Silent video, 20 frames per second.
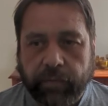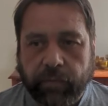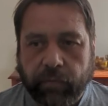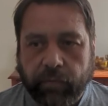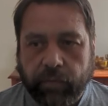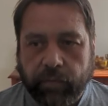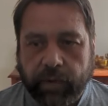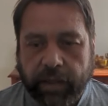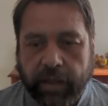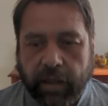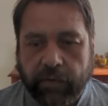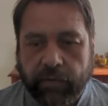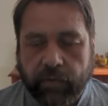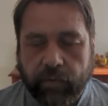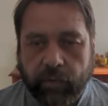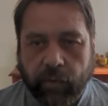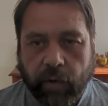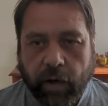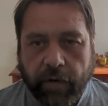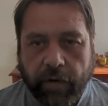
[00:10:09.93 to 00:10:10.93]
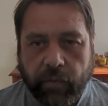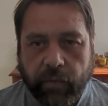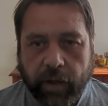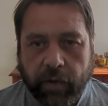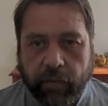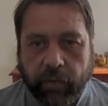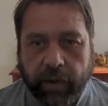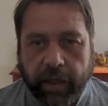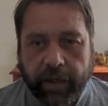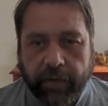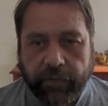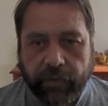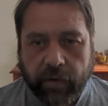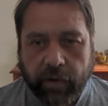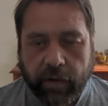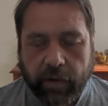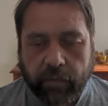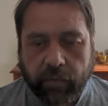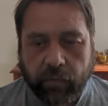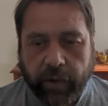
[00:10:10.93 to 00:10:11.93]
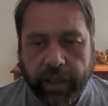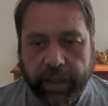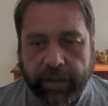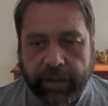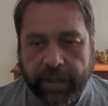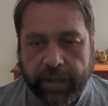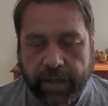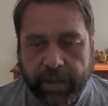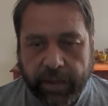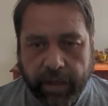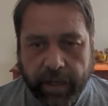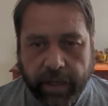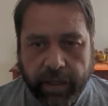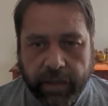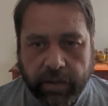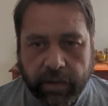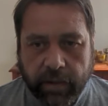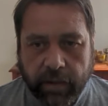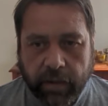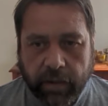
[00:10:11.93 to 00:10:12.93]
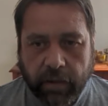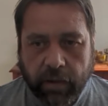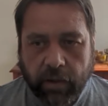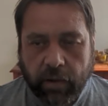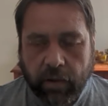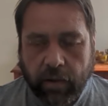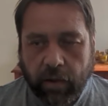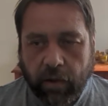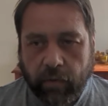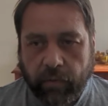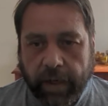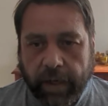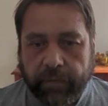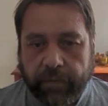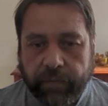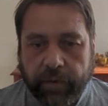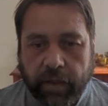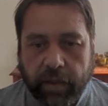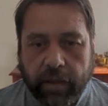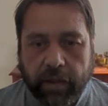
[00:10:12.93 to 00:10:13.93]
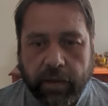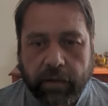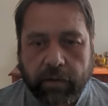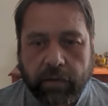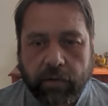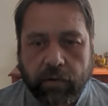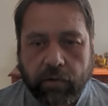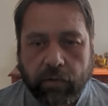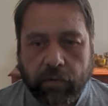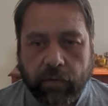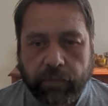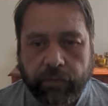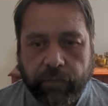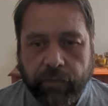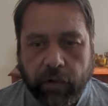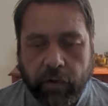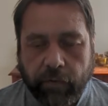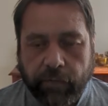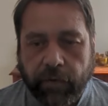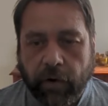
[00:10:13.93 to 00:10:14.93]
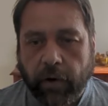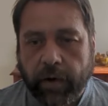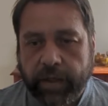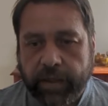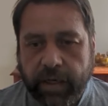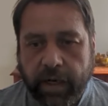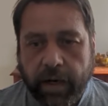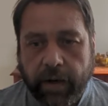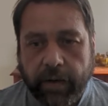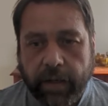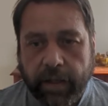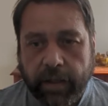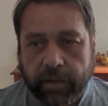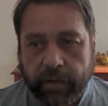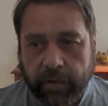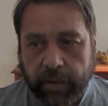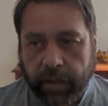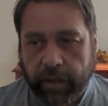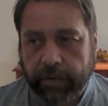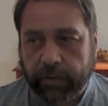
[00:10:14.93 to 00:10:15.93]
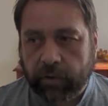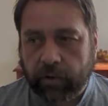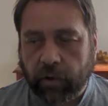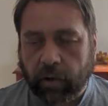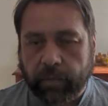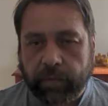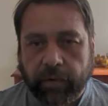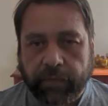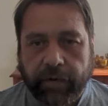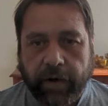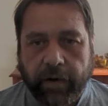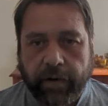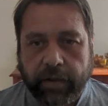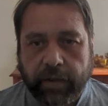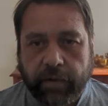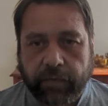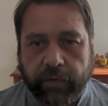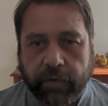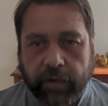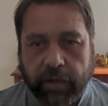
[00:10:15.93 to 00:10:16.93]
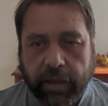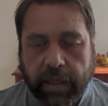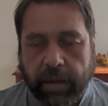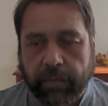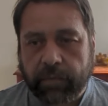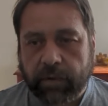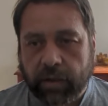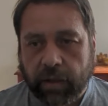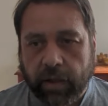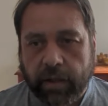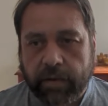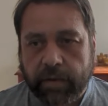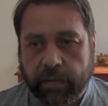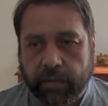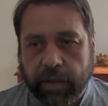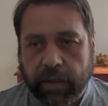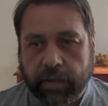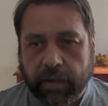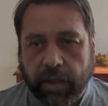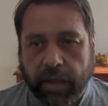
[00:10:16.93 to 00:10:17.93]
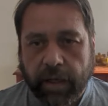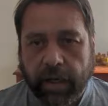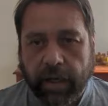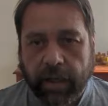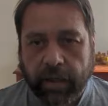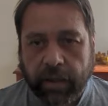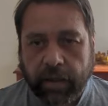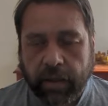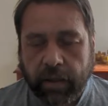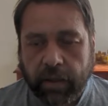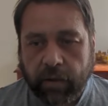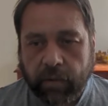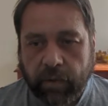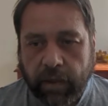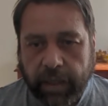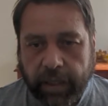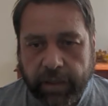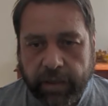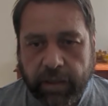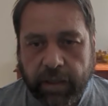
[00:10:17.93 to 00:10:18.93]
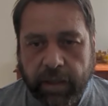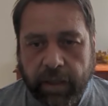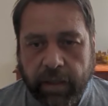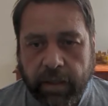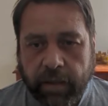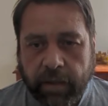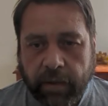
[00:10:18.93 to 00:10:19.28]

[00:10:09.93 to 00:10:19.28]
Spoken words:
myself and my wife went away for a week, 10 days around the sort of New Forest area and stopped at various different campsites and things like that. Well, actually,